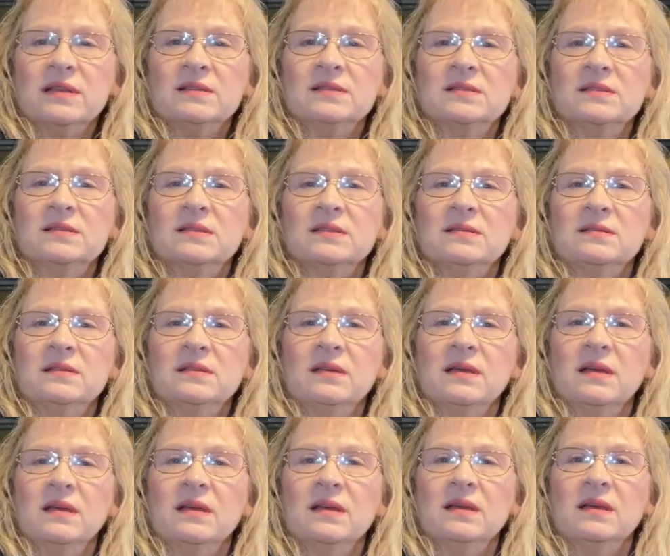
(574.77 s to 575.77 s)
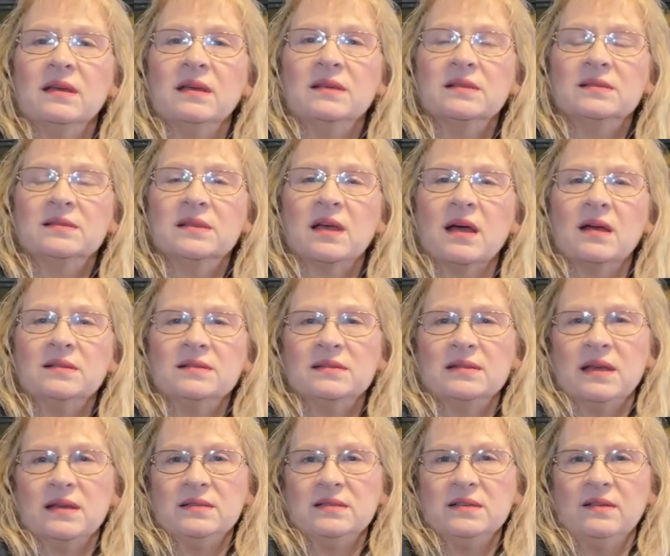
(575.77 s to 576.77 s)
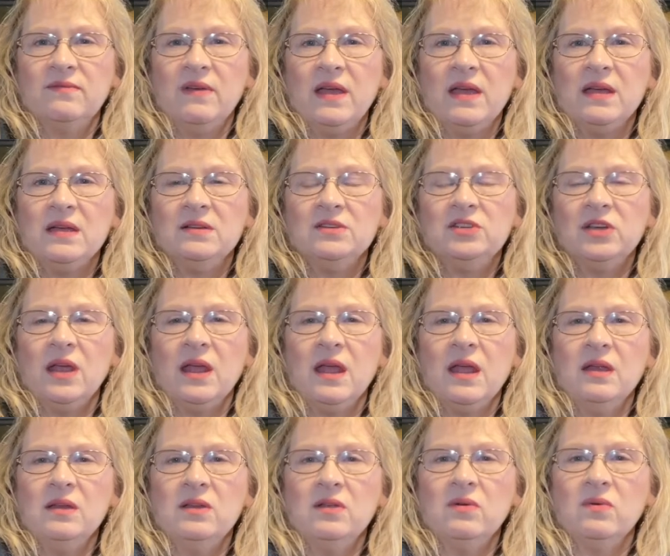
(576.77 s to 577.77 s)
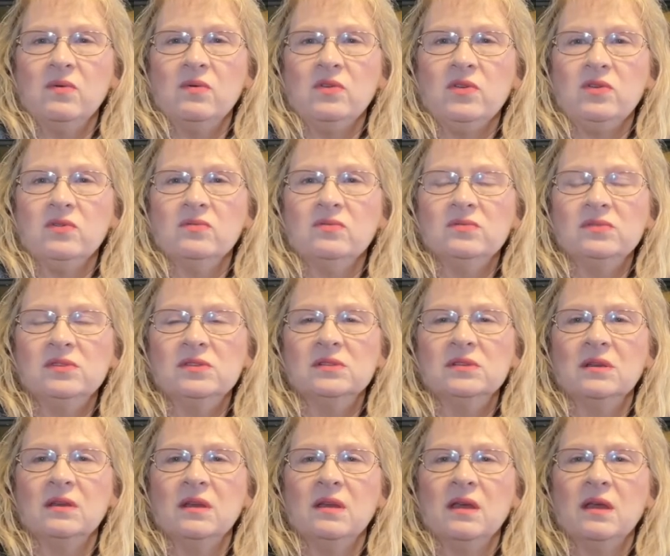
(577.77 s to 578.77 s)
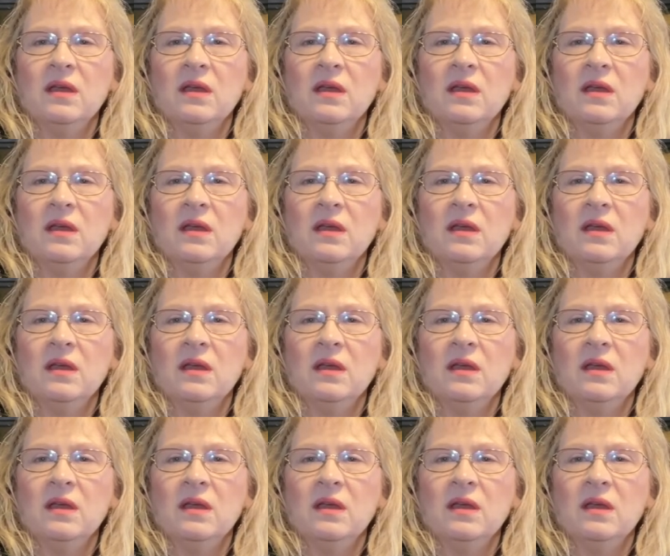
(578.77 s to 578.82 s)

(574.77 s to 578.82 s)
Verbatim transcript: It's It's got signs of age and use,